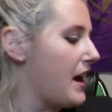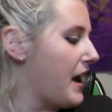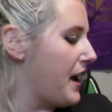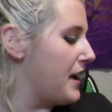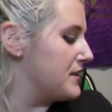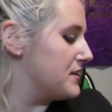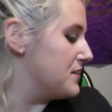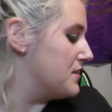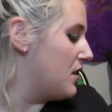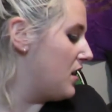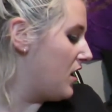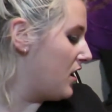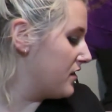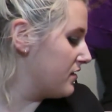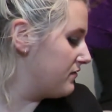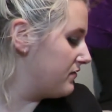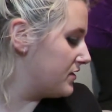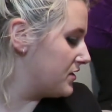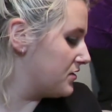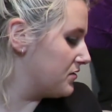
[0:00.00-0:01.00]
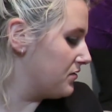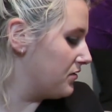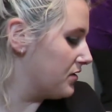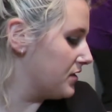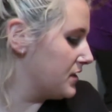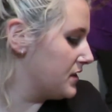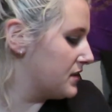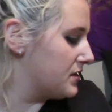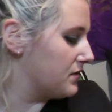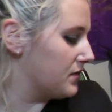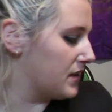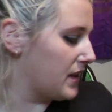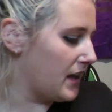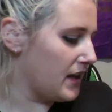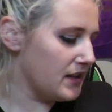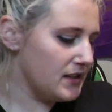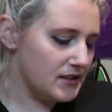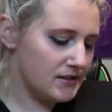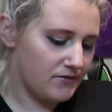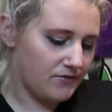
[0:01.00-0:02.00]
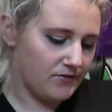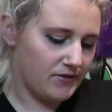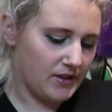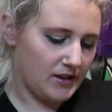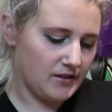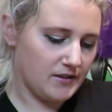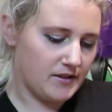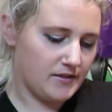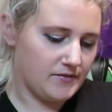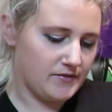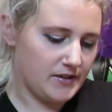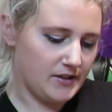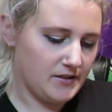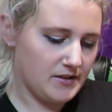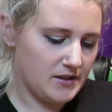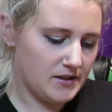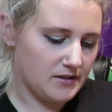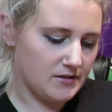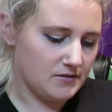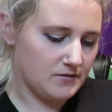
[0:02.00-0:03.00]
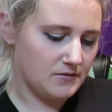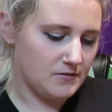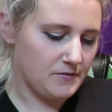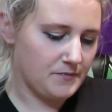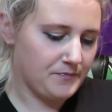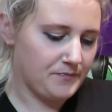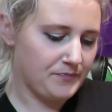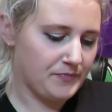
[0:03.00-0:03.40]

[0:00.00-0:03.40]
And an artificial crystal. That is very, very cool.